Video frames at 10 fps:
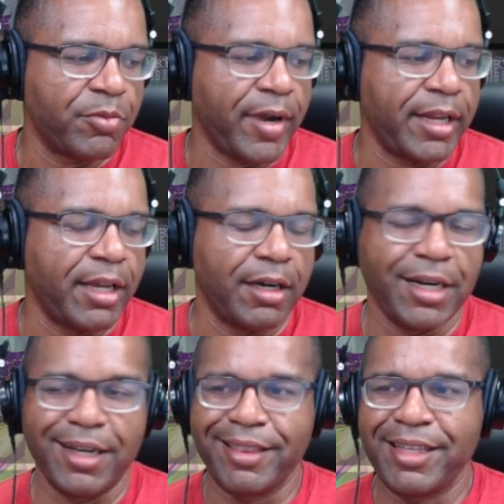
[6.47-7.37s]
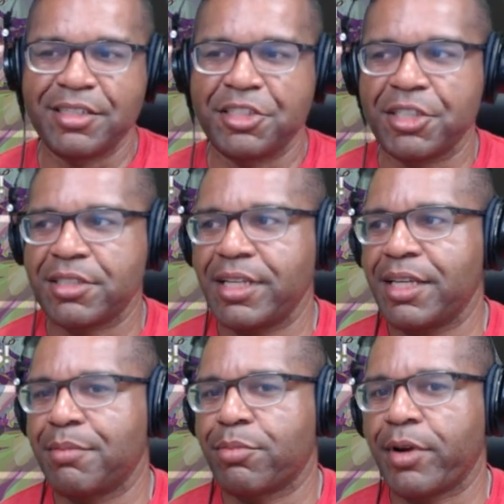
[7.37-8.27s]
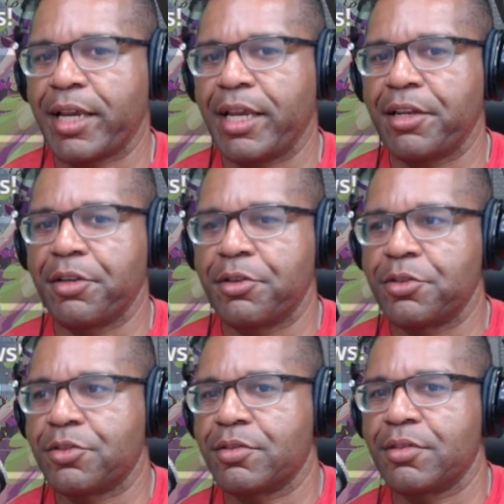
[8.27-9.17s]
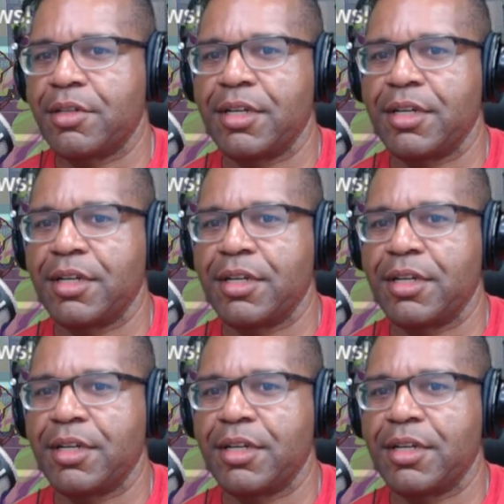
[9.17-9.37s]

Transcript: right now, this just in, breaking news,